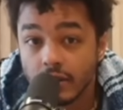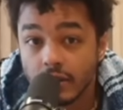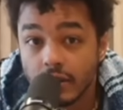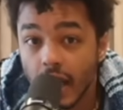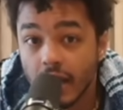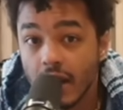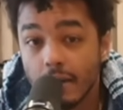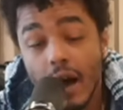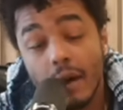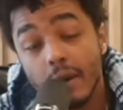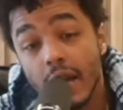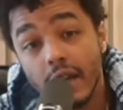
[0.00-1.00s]
Like, come
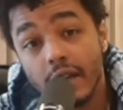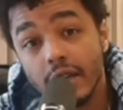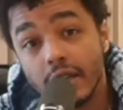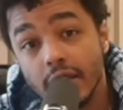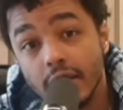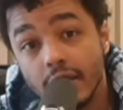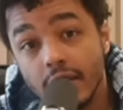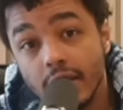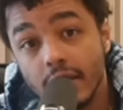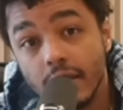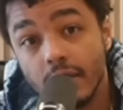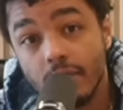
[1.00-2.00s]
on, man.
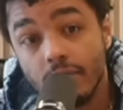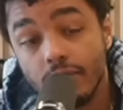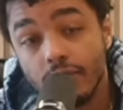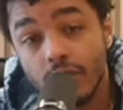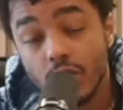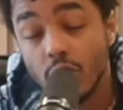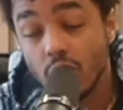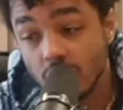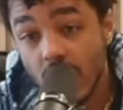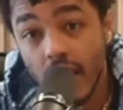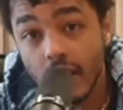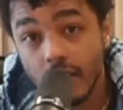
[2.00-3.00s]
So you're
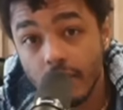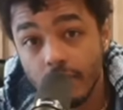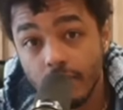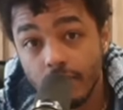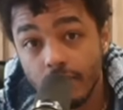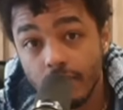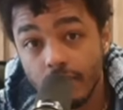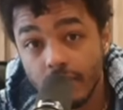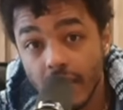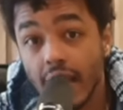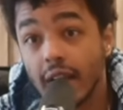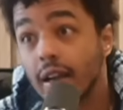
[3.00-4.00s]
right.
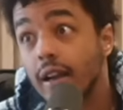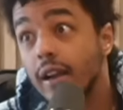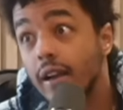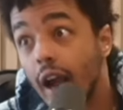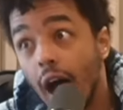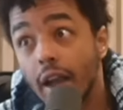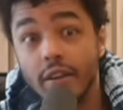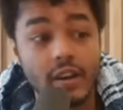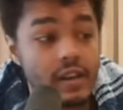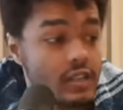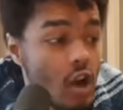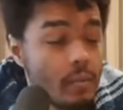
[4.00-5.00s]
Thank God you
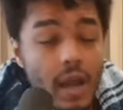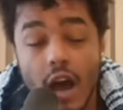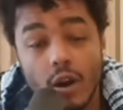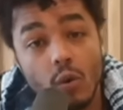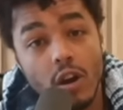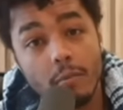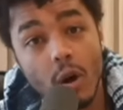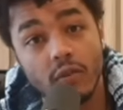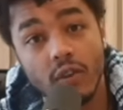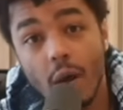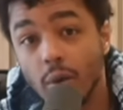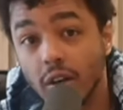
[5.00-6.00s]
didn't tell me how to win him
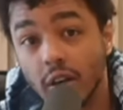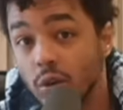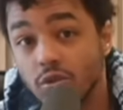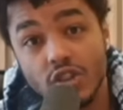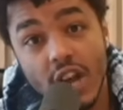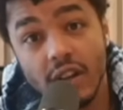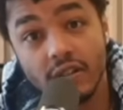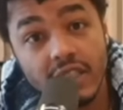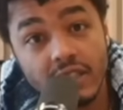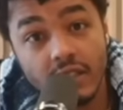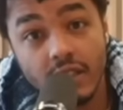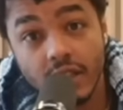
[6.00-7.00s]
over. I would have closed the channel
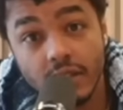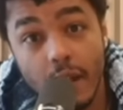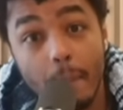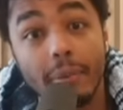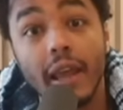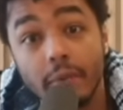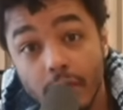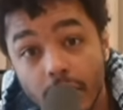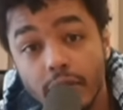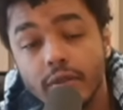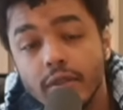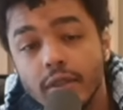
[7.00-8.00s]
instantly and blamed you.